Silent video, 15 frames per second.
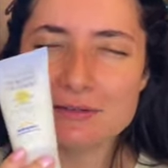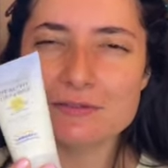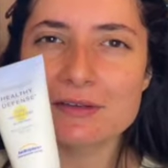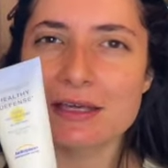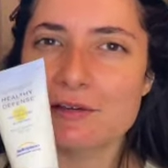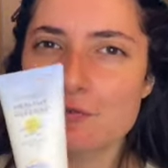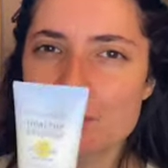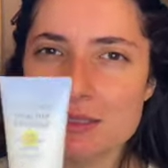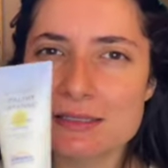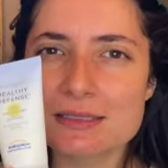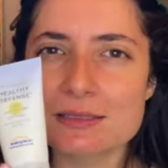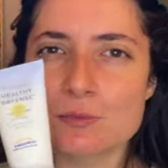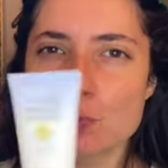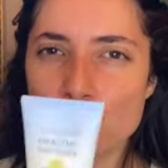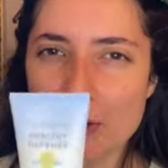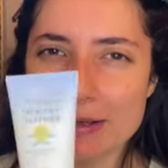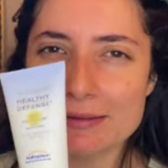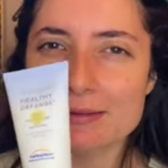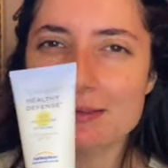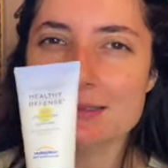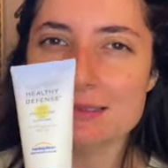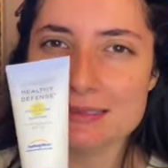of gave me some
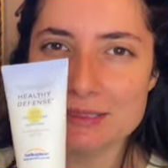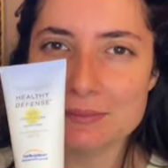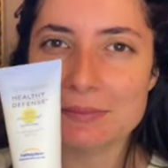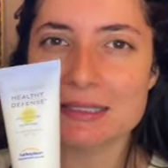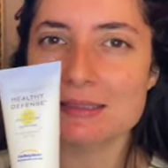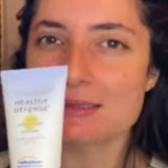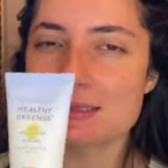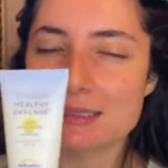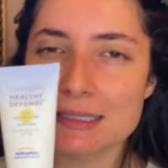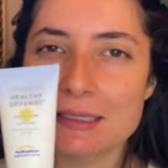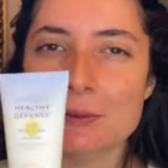redness in my skin.